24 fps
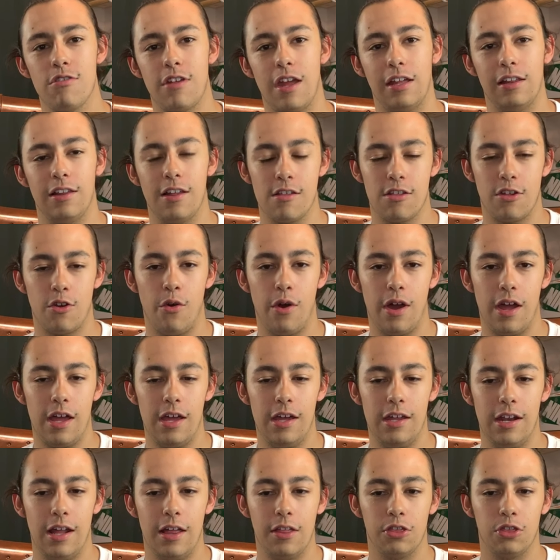And let's go
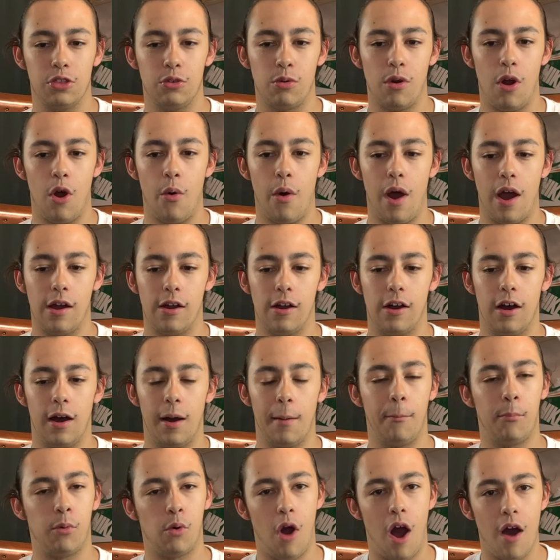ahead and throw our
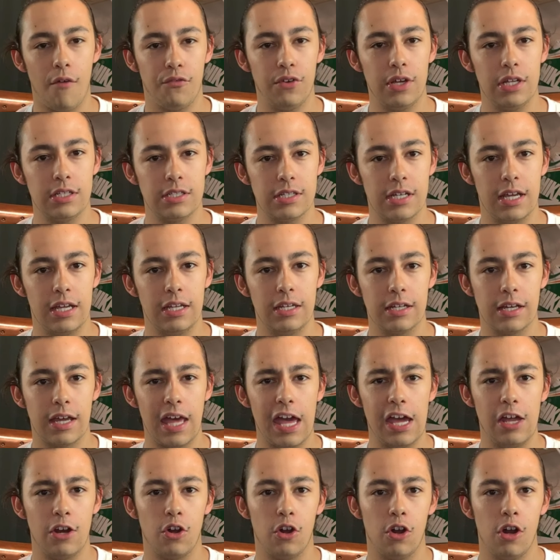profit
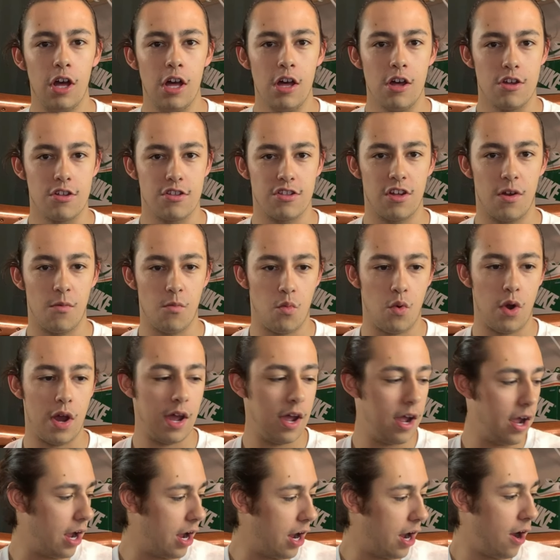indicator
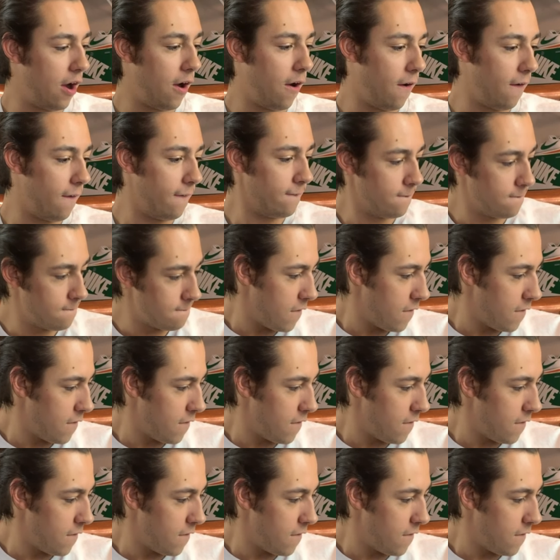somewhere